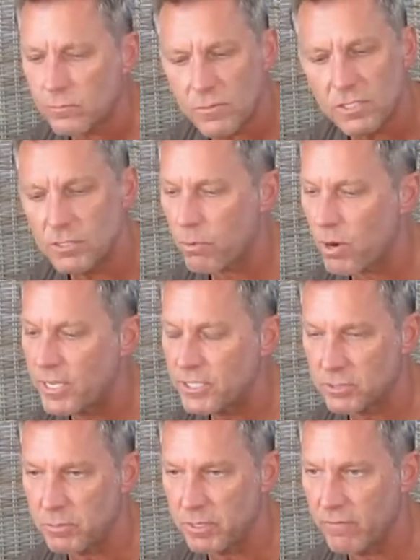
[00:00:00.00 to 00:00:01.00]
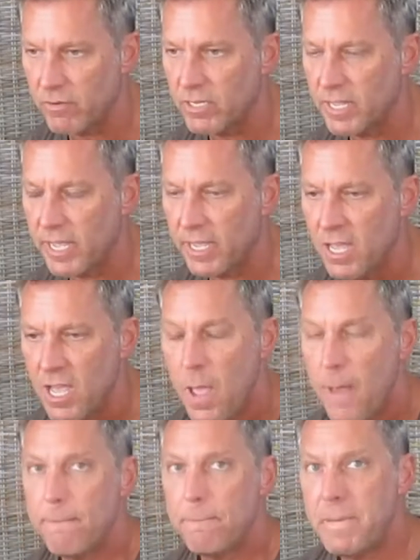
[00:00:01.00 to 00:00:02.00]
Surprises me every day.
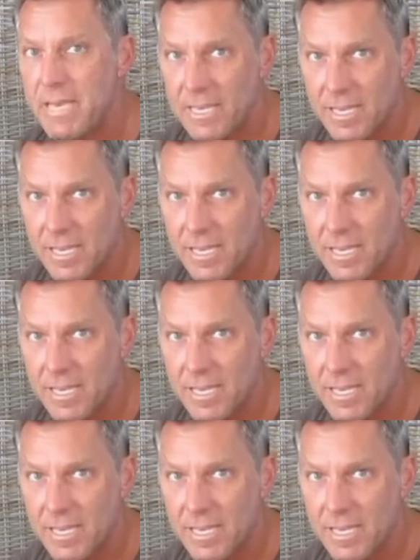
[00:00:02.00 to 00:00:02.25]
Big